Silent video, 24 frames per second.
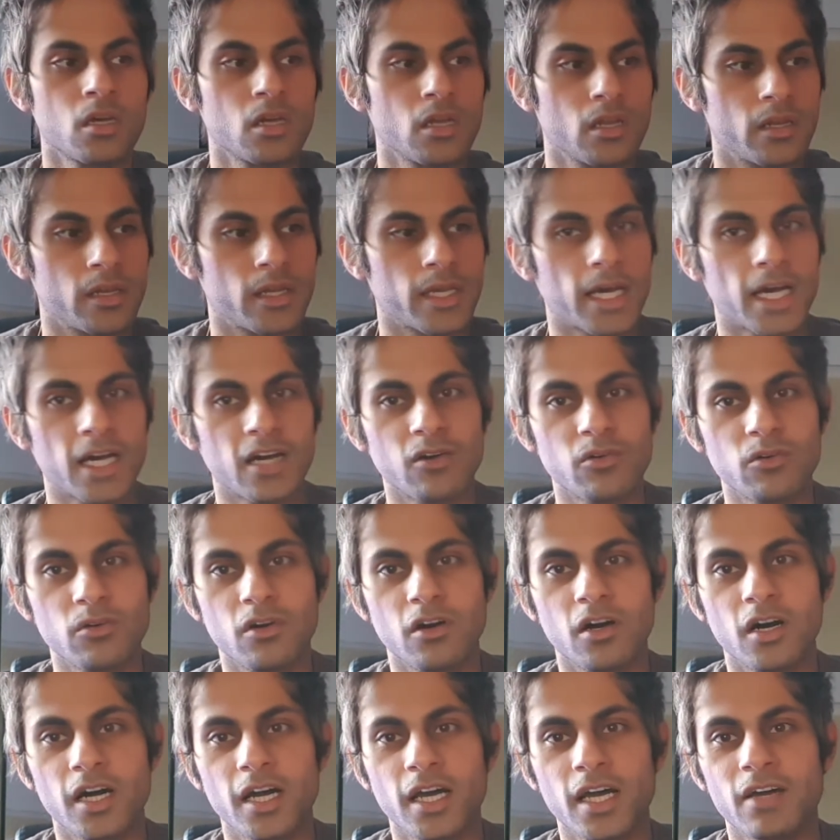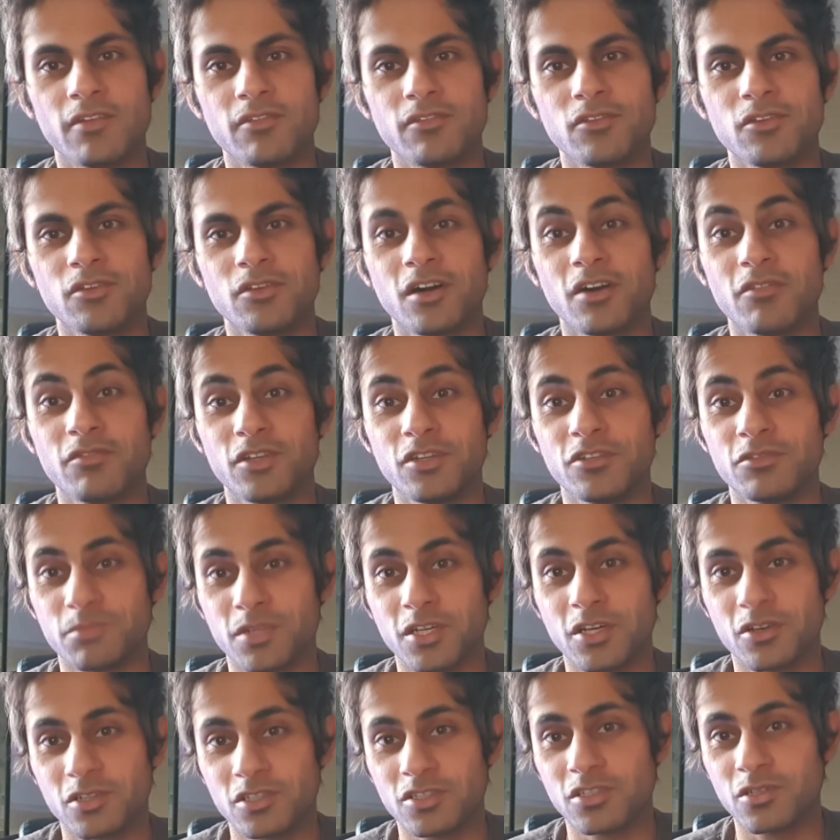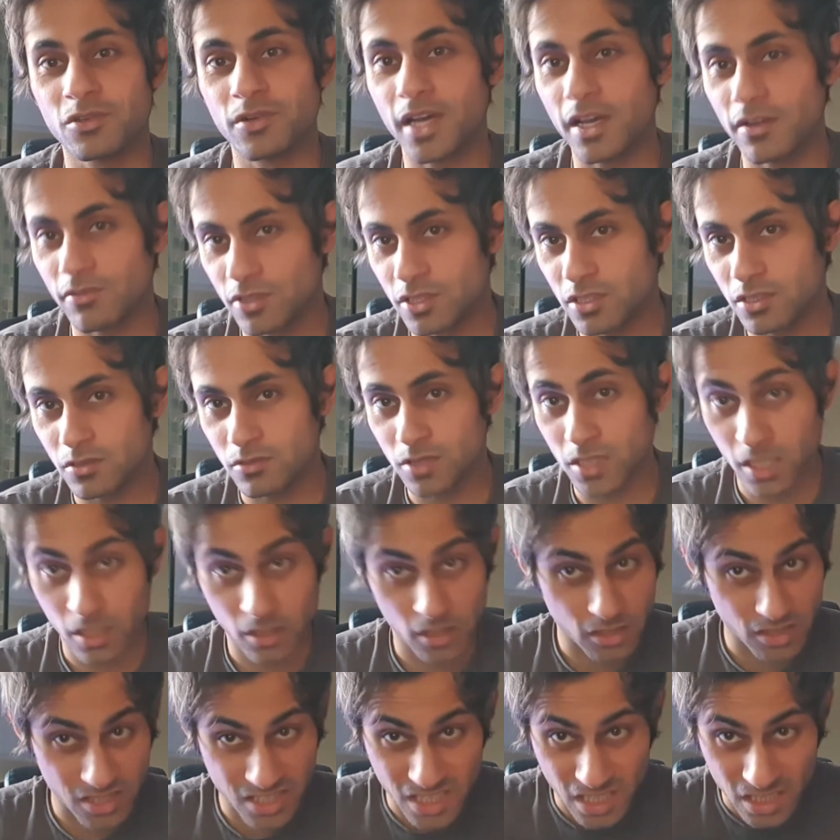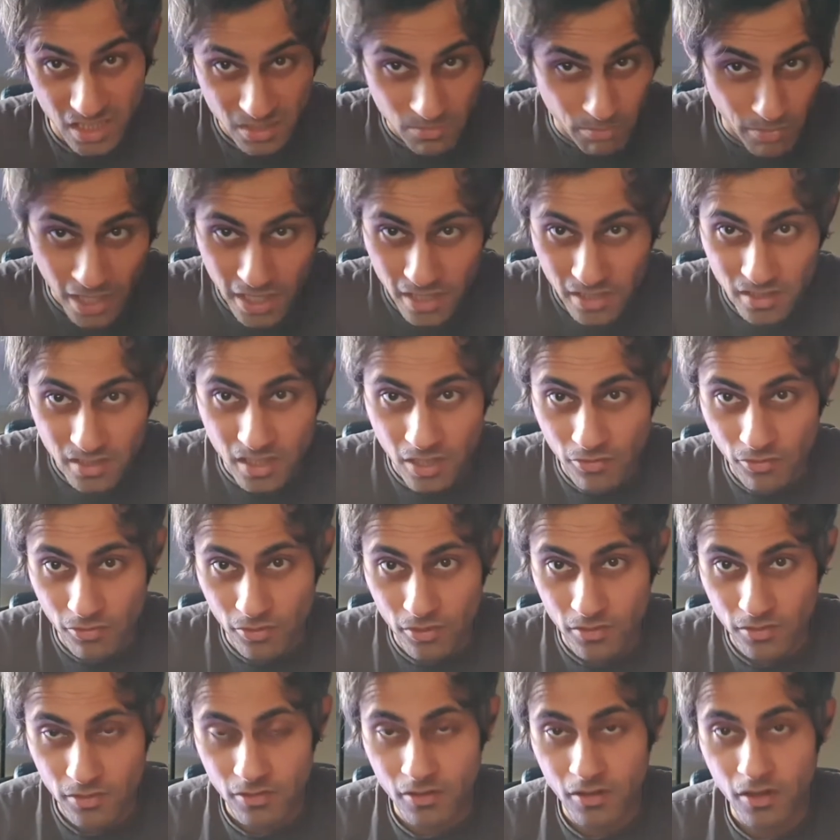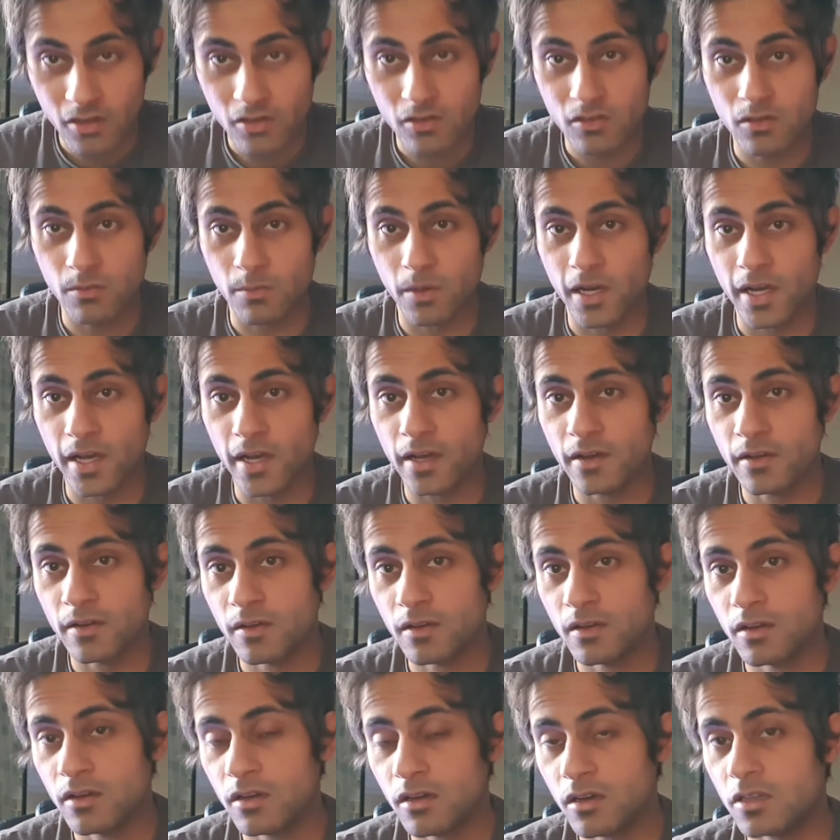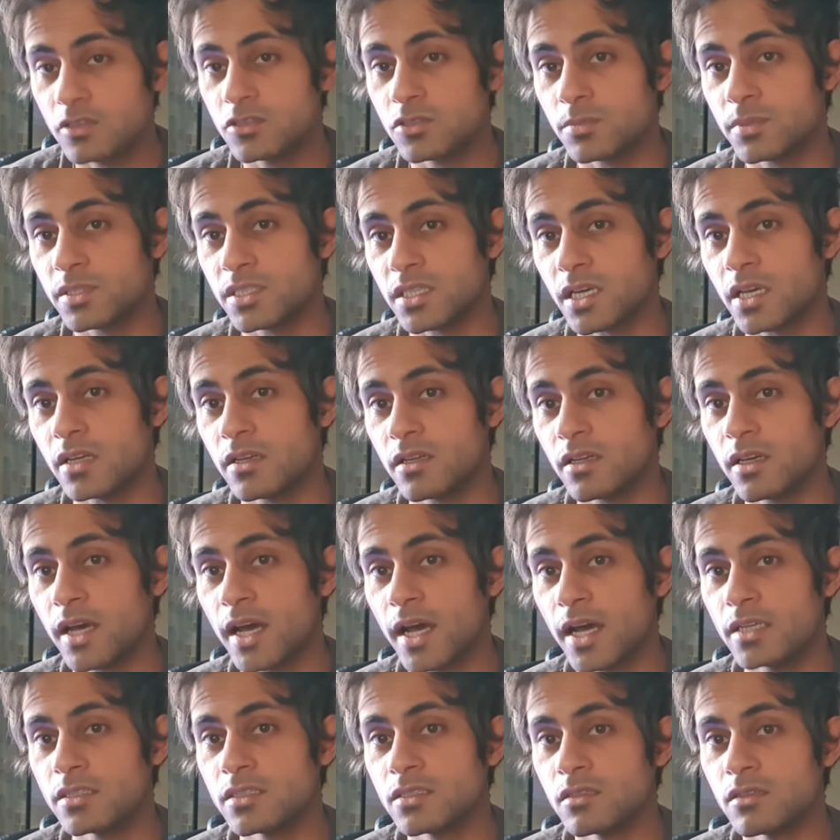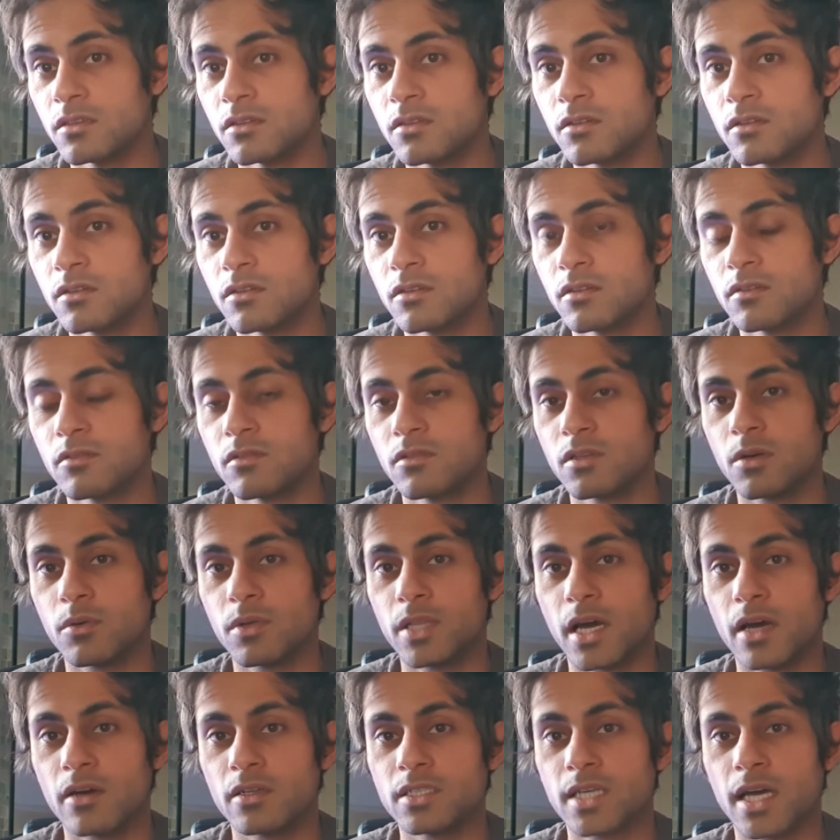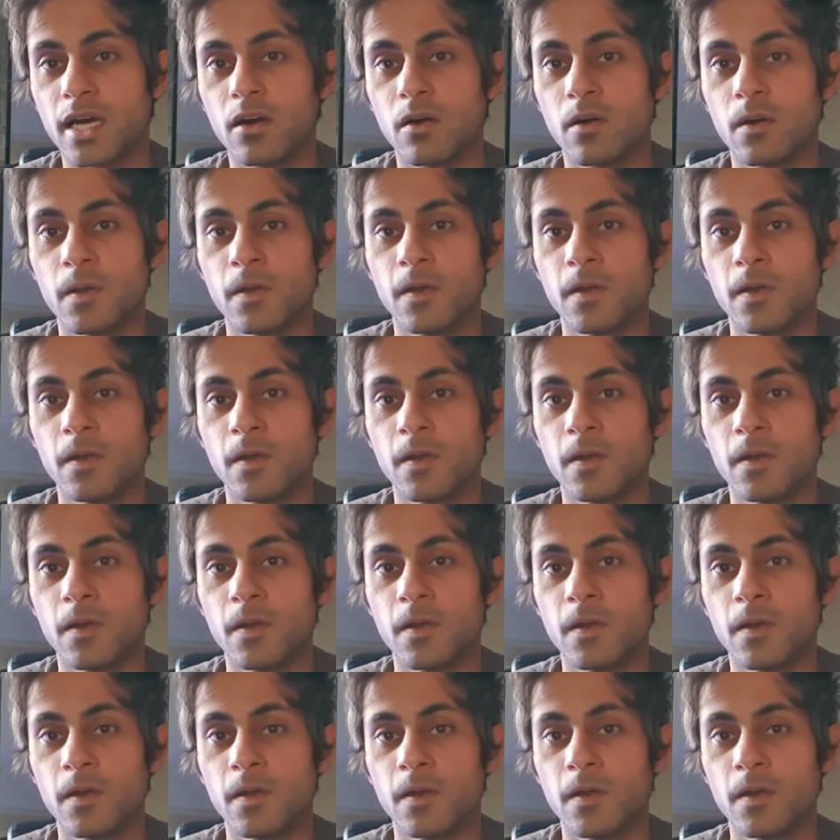Now I've used minoxidil every single day, and I can see it's made a difference to my hair. 100% it has, yeah, without a doubt.